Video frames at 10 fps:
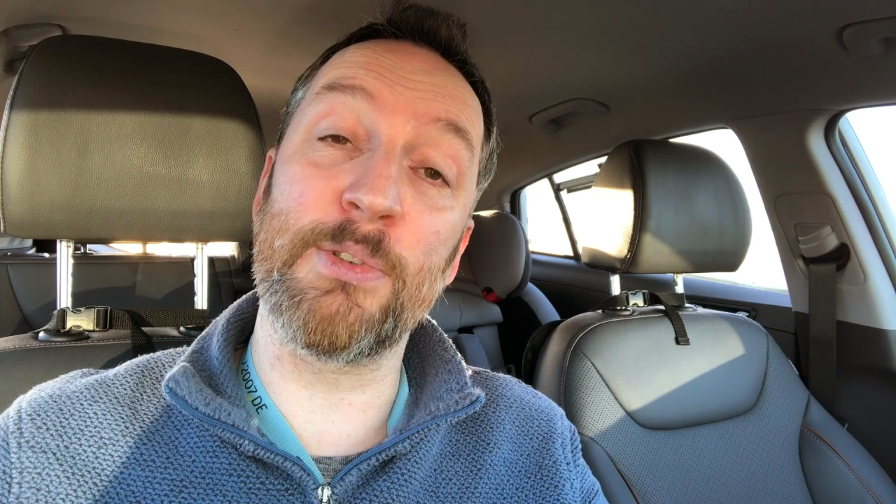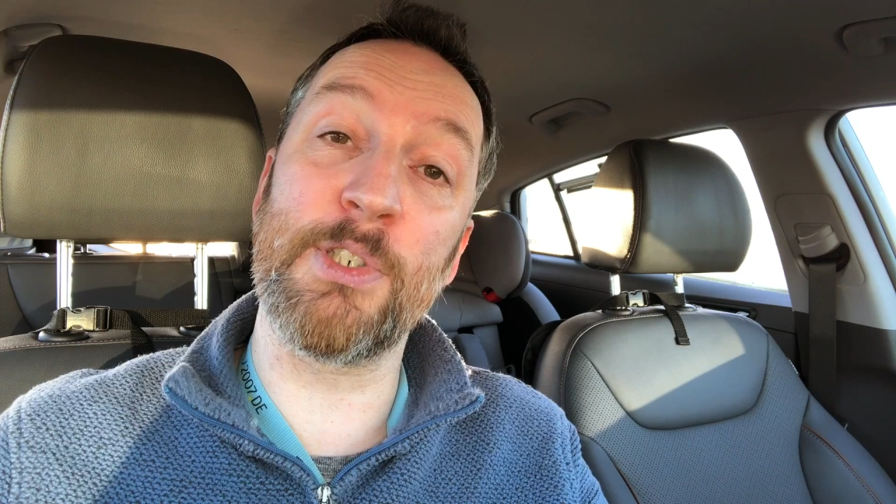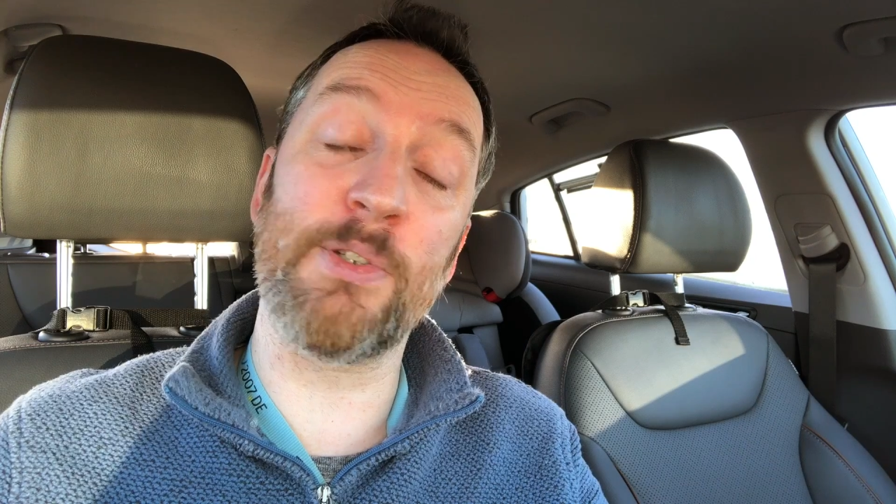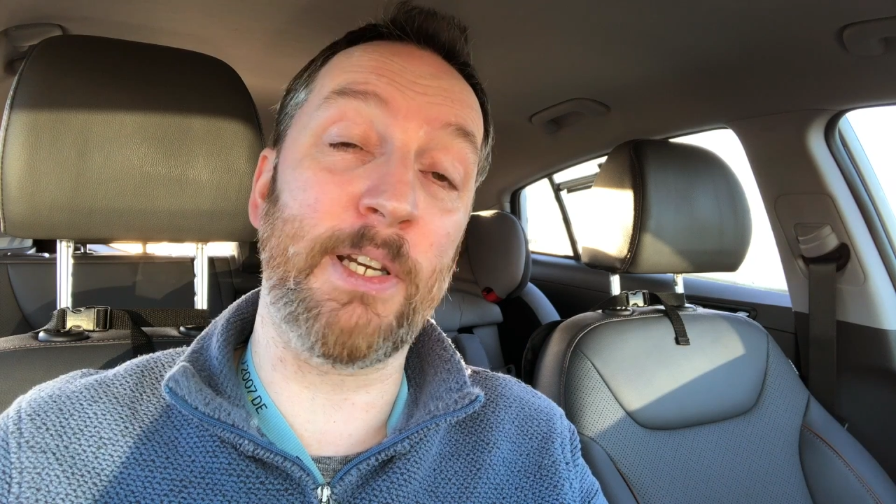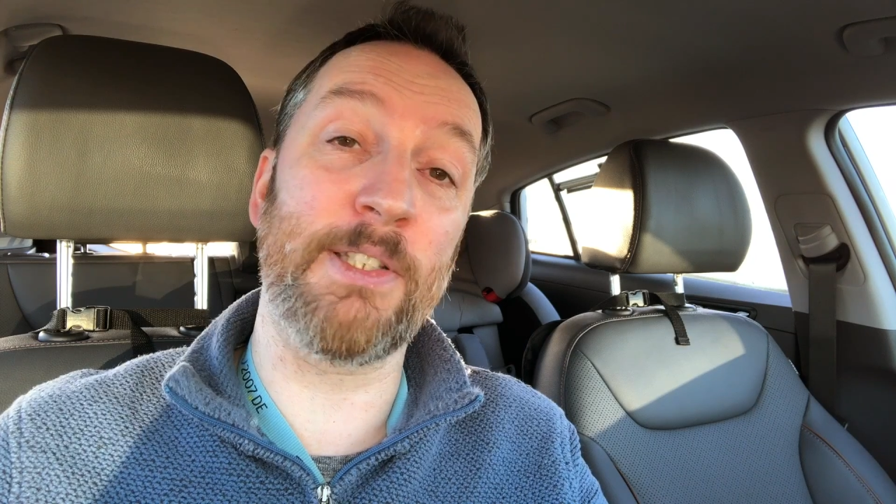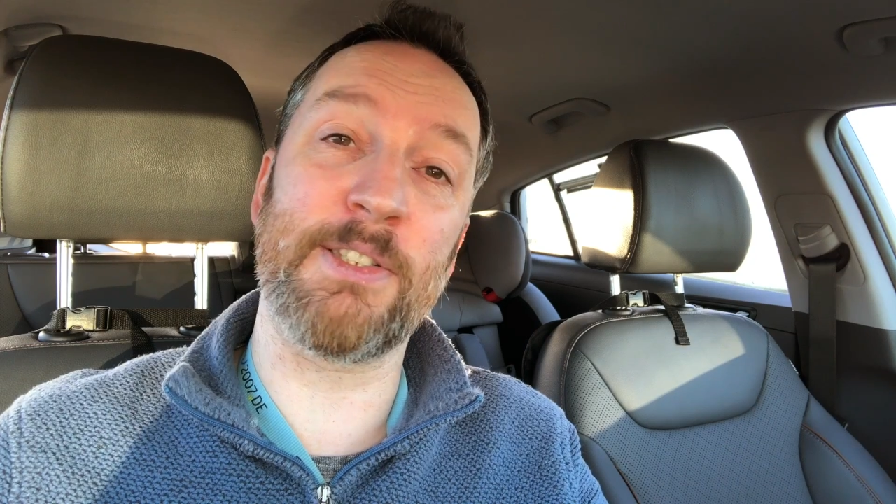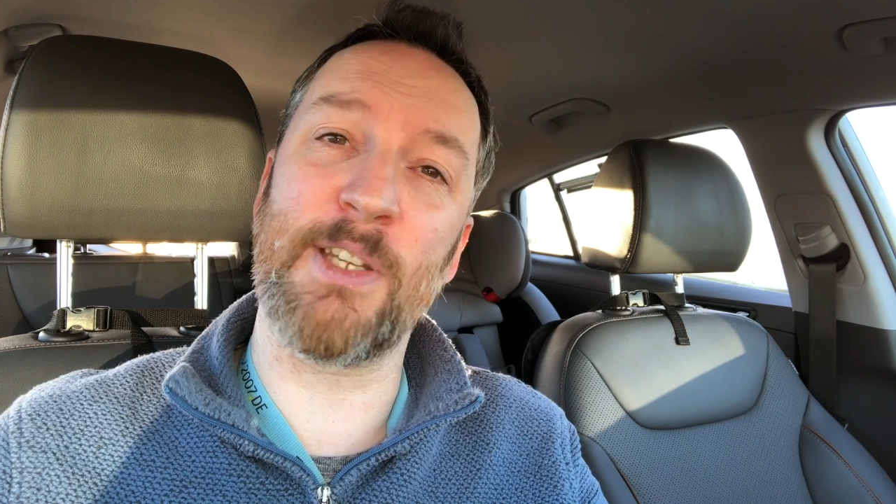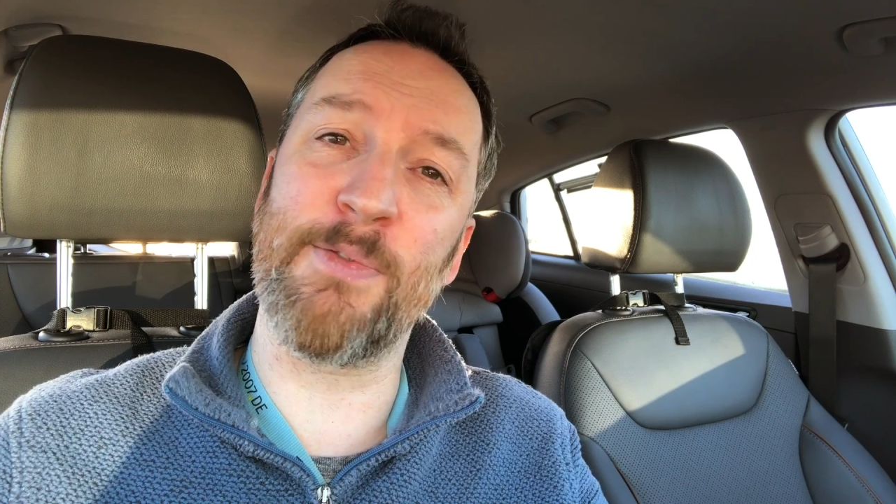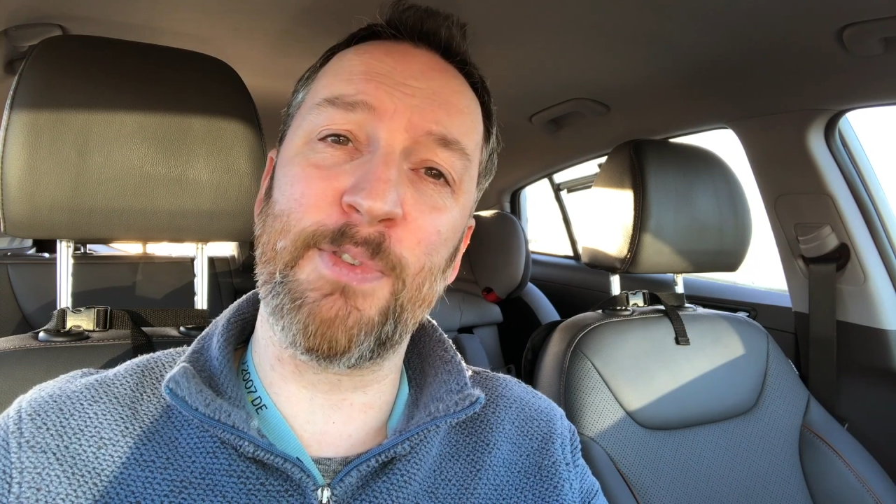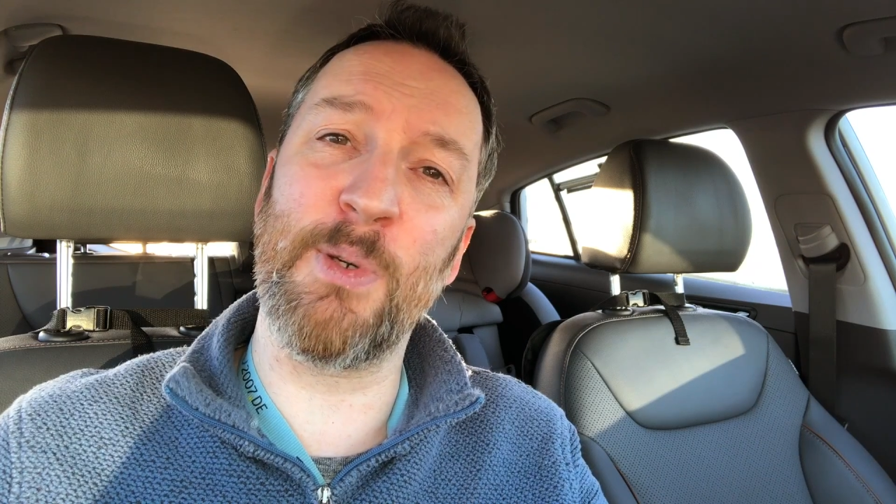to try and
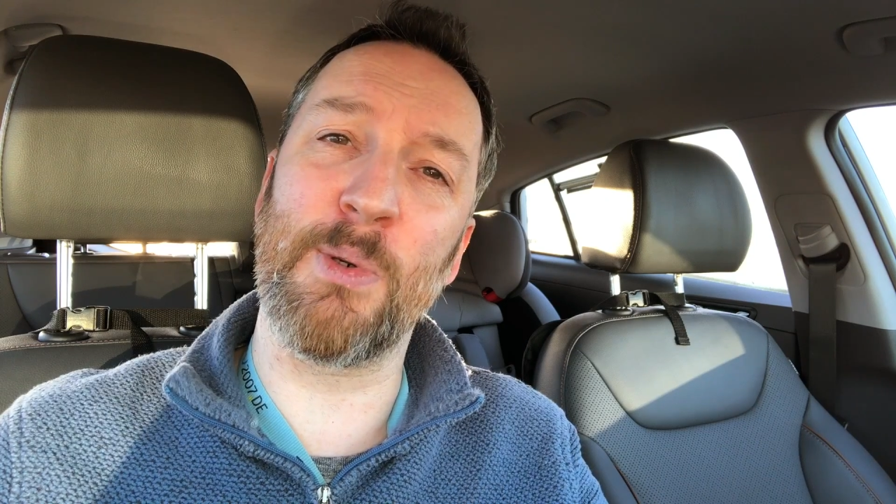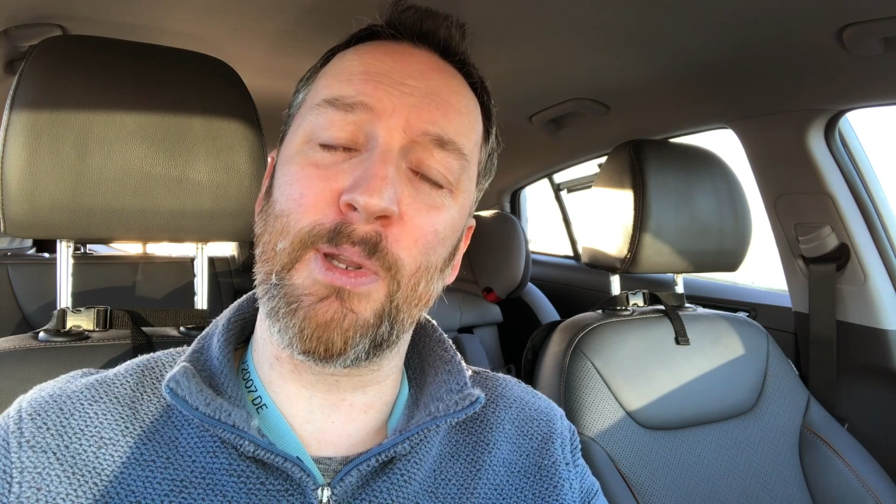save fuel,